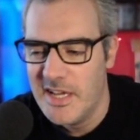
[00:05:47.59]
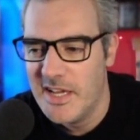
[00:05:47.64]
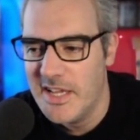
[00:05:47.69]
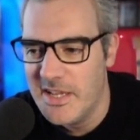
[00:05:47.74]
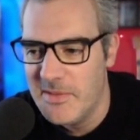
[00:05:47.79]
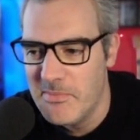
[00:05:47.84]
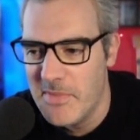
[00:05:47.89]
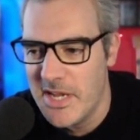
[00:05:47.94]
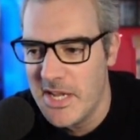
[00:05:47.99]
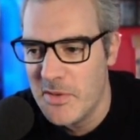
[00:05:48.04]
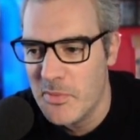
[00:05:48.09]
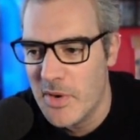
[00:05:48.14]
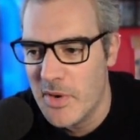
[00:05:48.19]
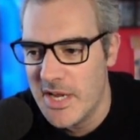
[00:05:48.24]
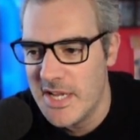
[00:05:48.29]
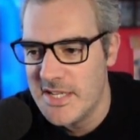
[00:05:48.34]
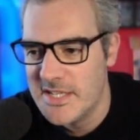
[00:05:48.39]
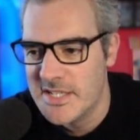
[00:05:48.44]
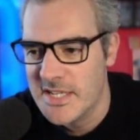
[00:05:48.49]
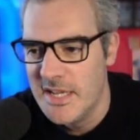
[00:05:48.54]
In many
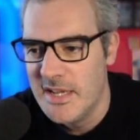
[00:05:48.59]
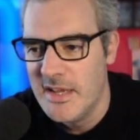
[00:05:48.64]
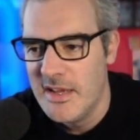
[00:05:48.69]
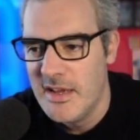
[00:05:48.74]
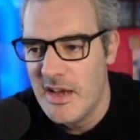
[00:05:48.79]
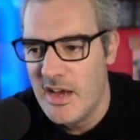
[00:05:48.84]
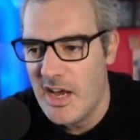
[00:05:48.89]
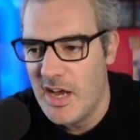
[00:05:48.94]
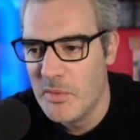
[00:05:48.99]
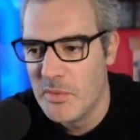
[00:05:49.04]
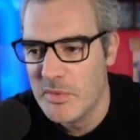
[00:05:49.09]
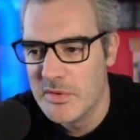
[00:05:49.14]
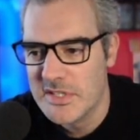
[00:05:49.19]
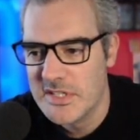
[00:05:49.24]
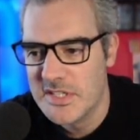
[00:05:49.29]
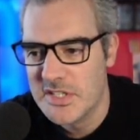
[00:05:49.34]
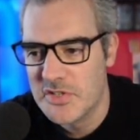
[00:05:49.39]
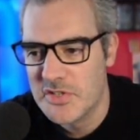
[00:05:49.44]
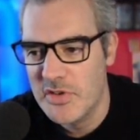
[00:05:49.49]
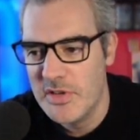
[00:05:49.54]
ways, I want
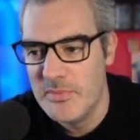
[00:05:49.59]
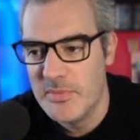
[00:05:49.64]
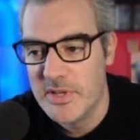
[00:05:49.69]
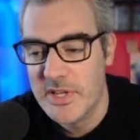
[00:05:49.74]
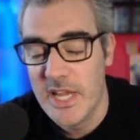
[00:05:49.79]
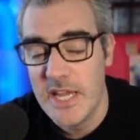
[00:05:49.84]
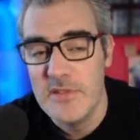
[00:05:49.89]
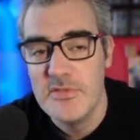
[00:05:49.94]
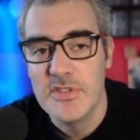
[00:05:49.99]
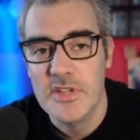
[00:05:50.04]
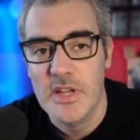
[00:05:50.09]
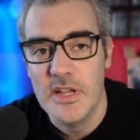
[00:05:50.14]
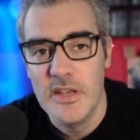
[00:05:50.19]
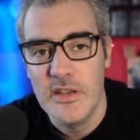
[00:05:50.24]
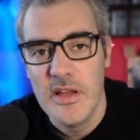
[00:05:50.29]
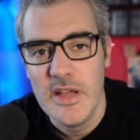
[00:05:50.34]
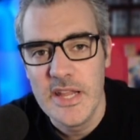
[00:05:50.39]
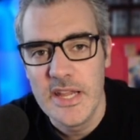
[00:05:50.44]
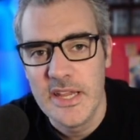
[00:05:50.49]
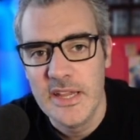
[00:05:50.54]
to stream the games I
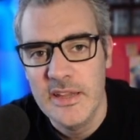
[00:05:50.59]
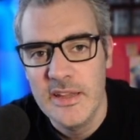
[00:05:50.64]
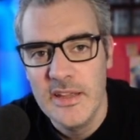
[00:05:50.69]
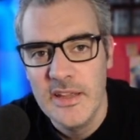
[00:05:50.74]
like,